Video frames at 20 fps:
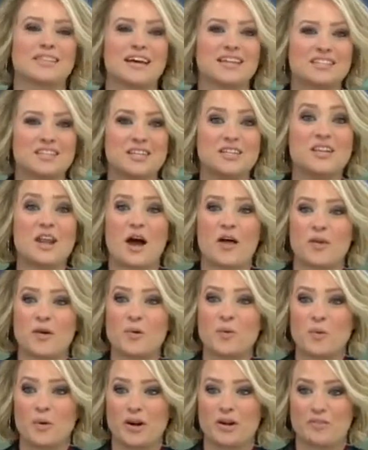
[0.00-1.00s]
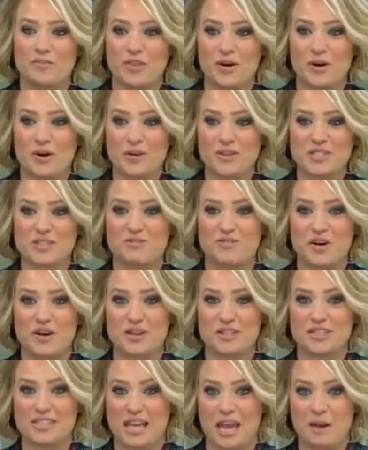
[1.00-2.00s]
that's another one of those
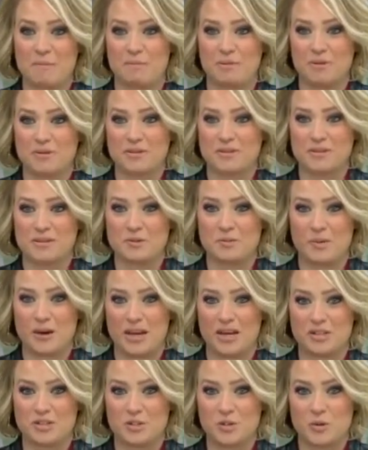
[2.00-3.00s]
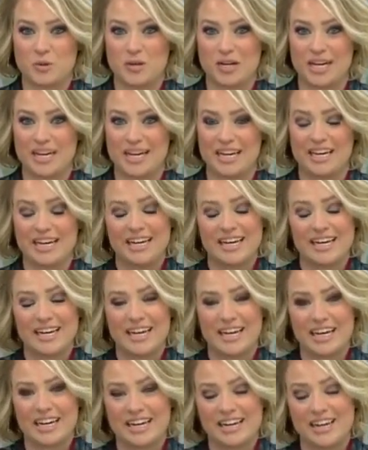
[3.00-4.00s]
fall staples that we enjoy
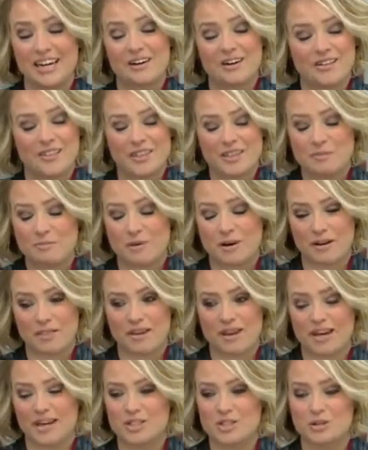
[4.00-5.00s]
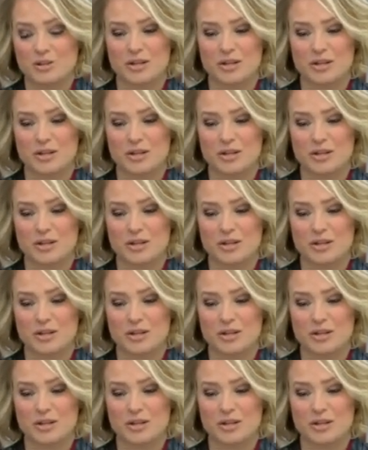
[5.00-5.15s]
uh, here in this part of the country